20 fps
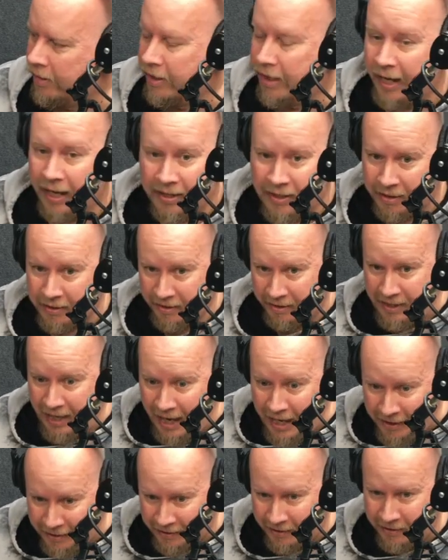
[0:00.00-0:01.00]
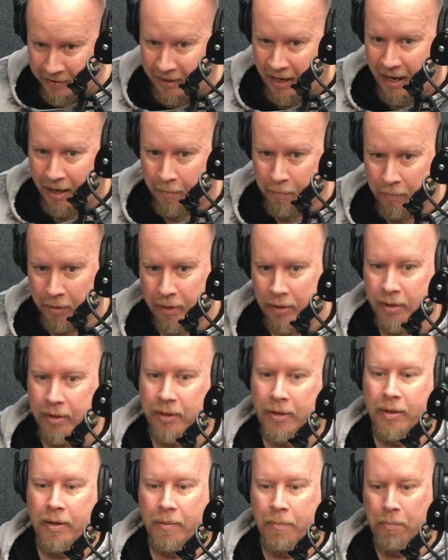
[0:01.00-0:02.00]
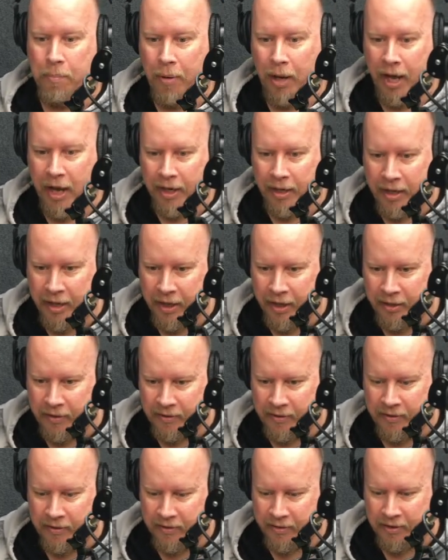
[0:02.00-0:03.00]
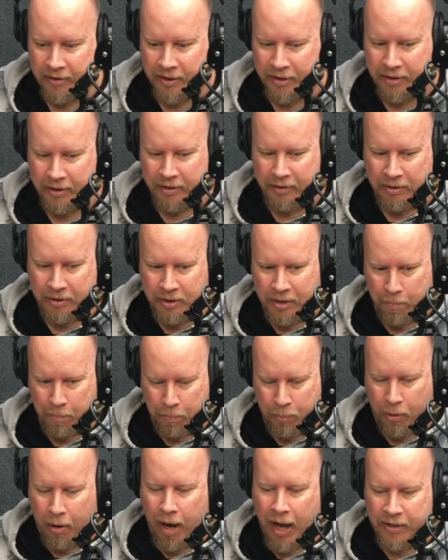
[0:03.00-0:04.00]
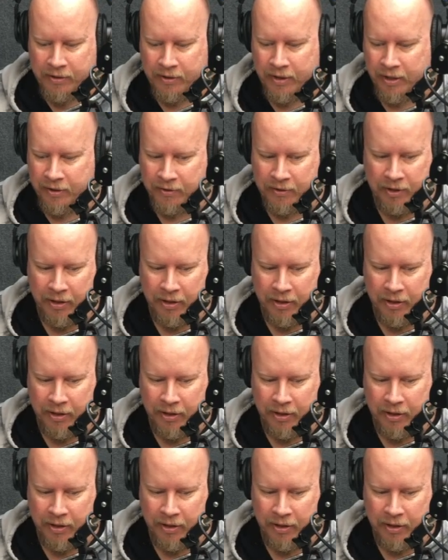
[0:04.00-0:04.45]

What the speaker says: It doesn't taste the same, but it's the process.